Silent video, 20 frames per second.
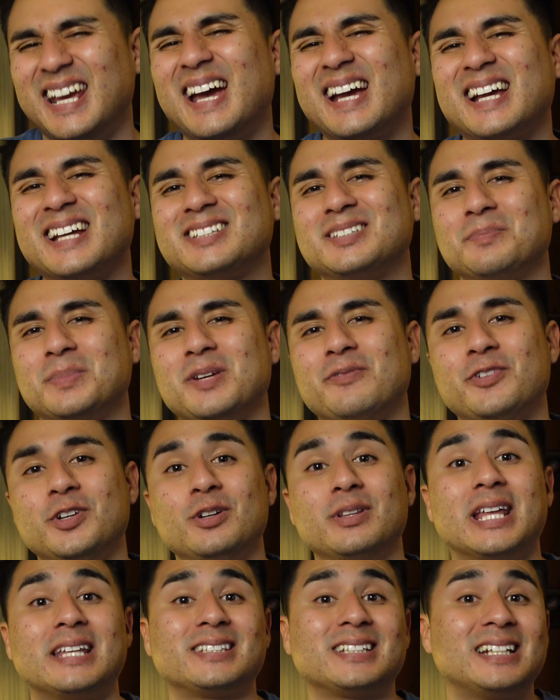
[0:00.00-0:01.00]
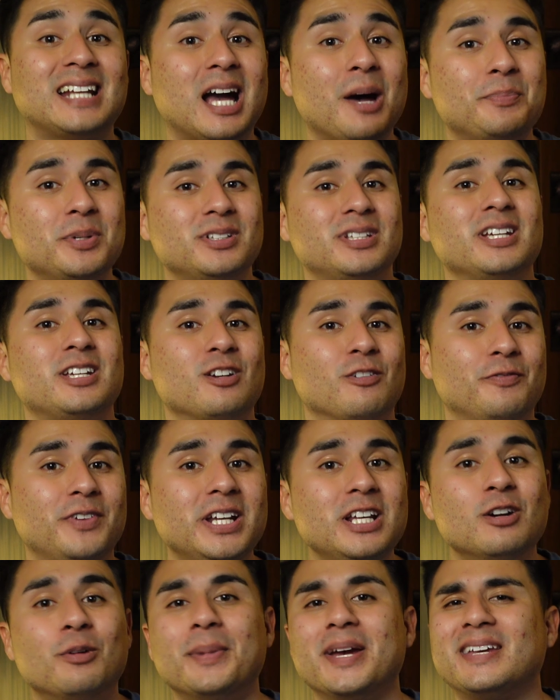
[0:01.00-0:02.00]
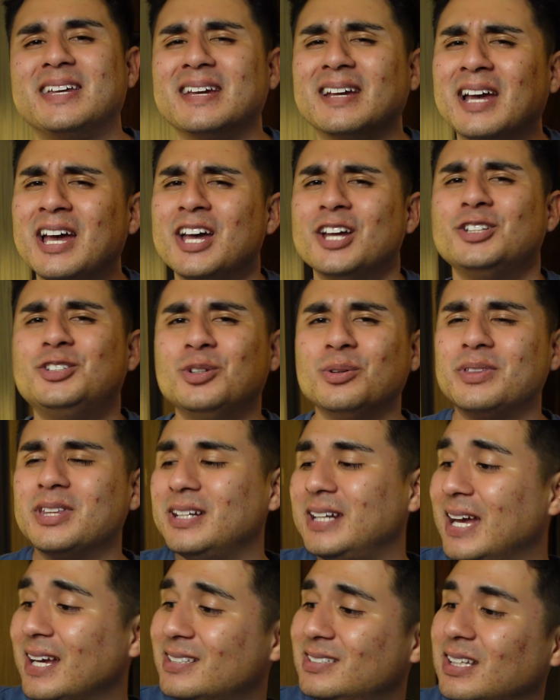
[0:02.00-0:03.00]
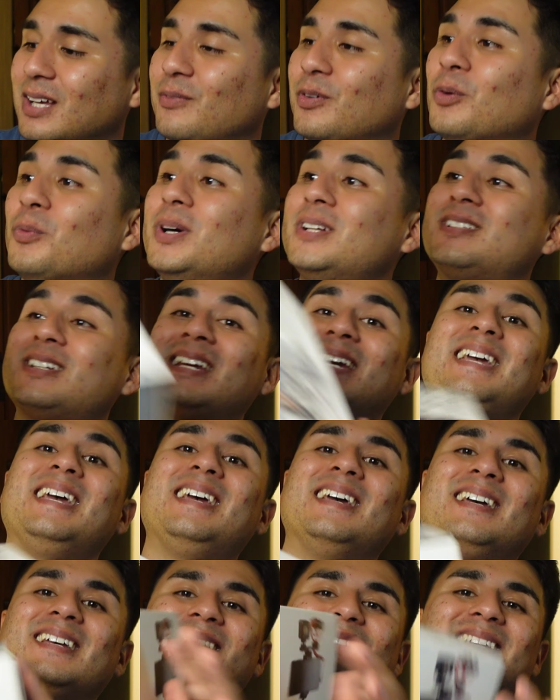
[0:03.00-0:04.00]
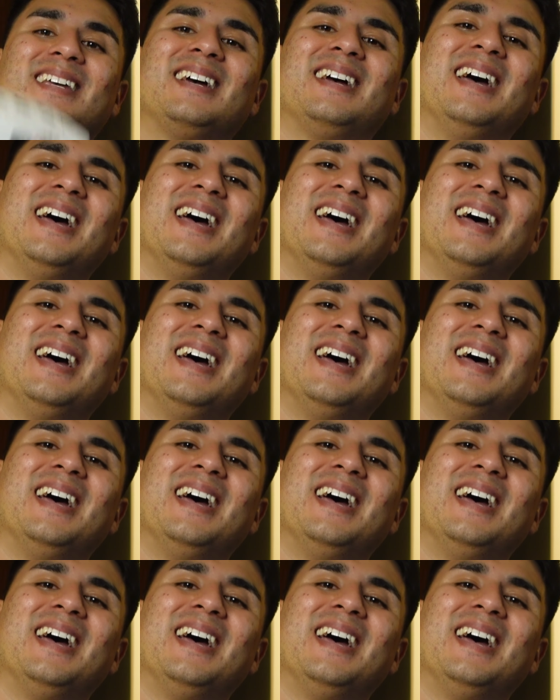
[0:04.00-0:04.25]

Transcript: I got something for you that's gonna help you take your video making to the next level, which is